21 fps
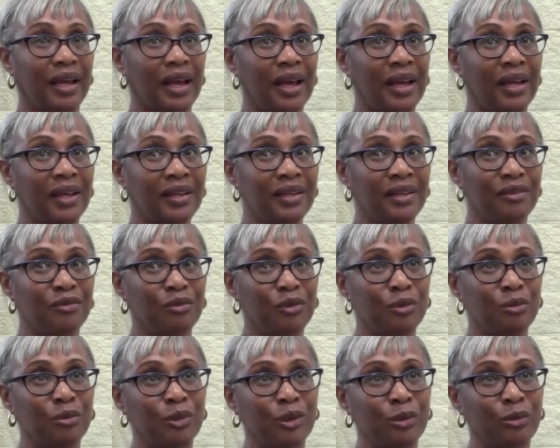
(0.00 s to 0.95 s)
I can
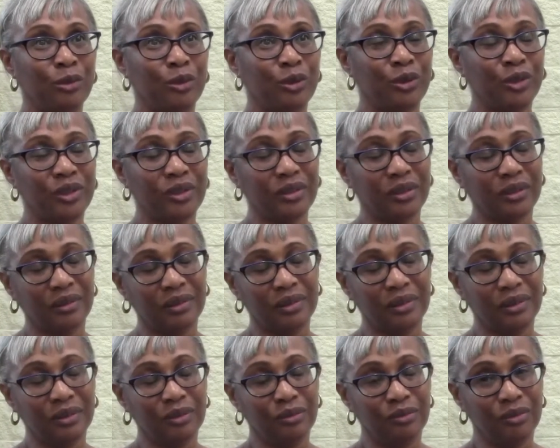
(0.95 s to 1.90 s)

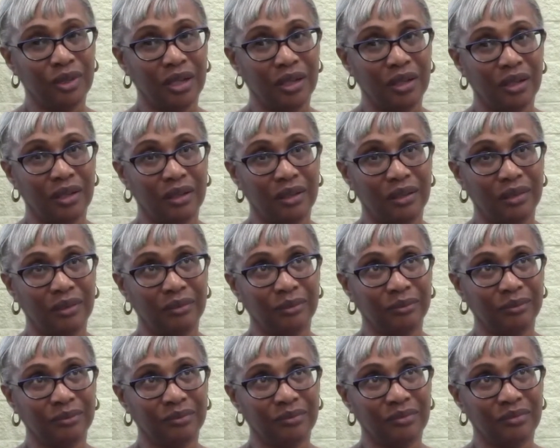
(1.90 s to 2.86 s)
remember
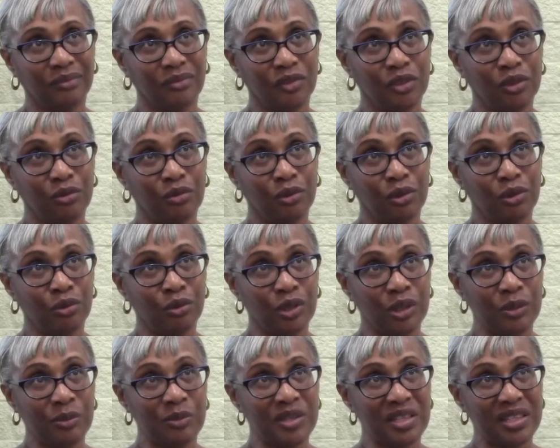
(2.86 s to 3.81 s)
the
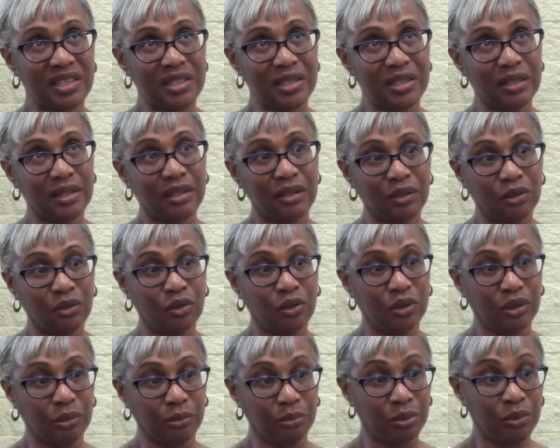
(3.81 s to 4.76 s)
grown-ups sitting
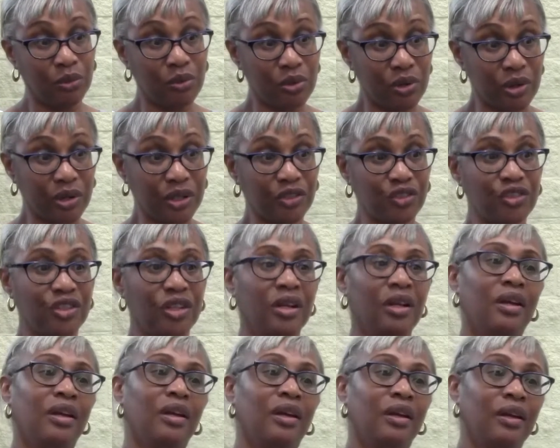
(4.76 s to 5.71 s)
on the porch
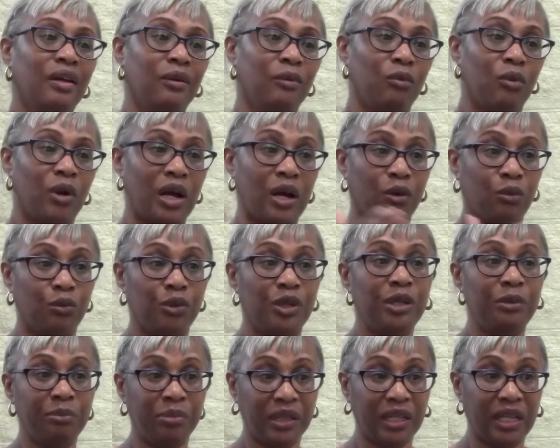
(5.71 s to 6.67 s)
while
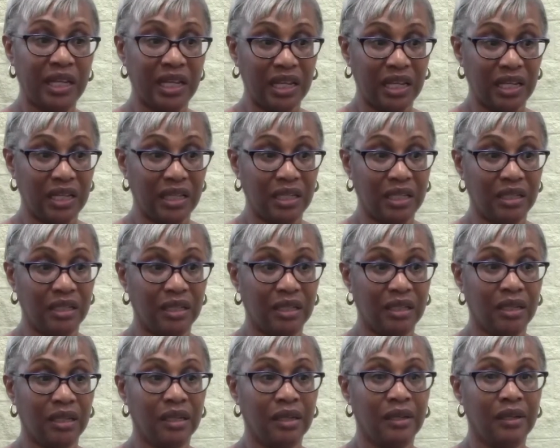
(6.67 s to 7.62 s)
we played,
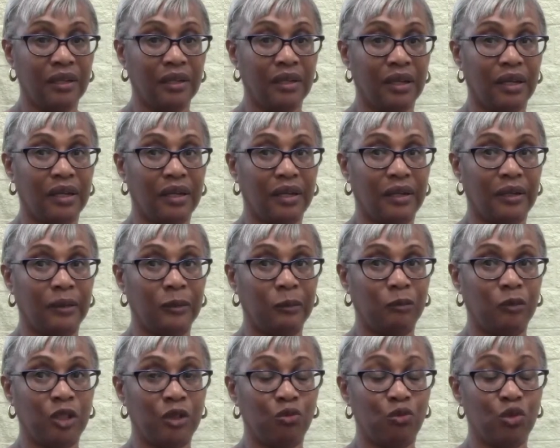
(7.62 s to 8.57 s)

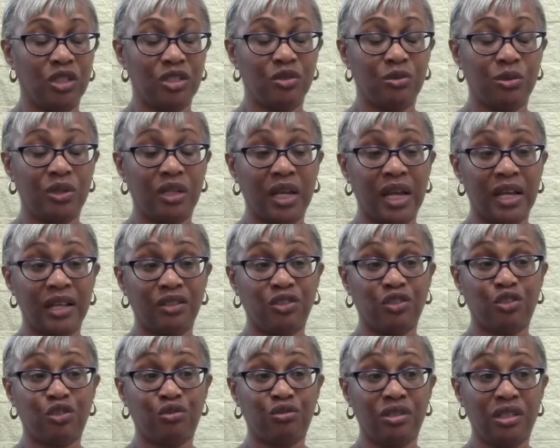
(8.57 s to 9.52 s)
and once we got
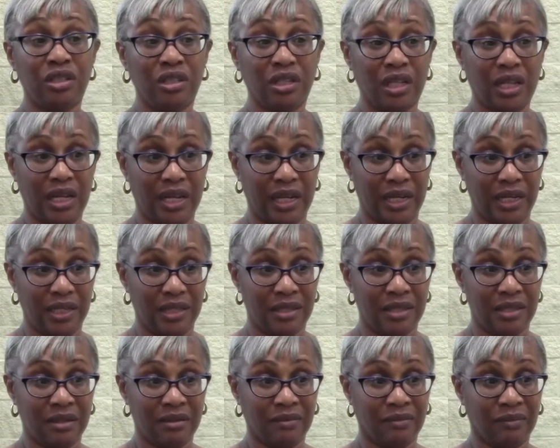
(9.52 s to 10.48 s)
street
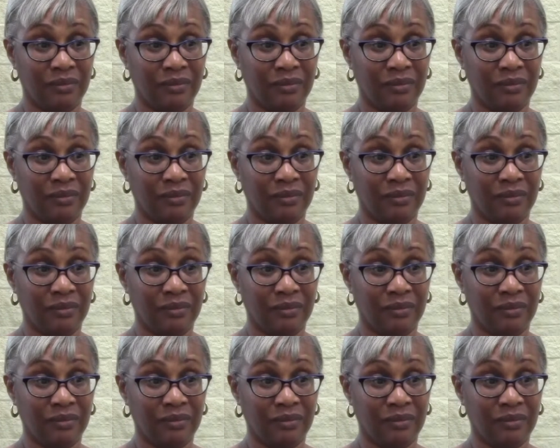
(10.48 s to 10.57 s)
lights,